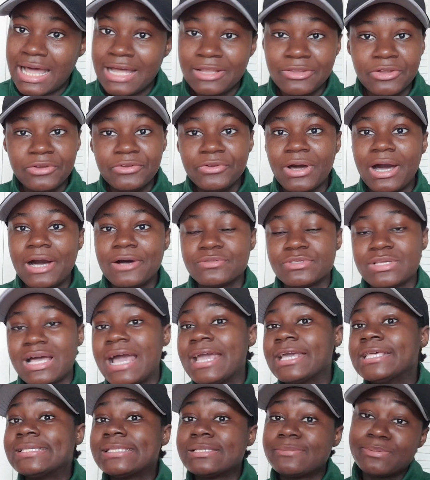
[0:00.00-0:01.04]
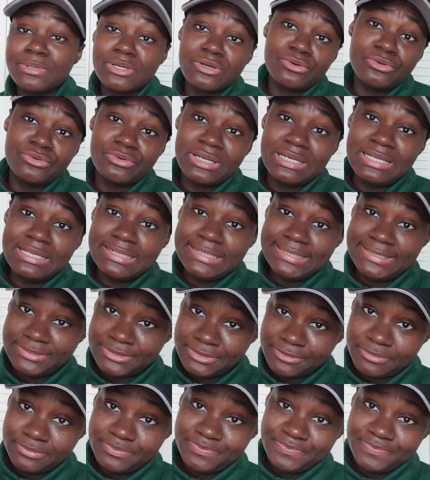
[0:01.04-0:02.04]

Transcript: i don't know how to i speak korean a little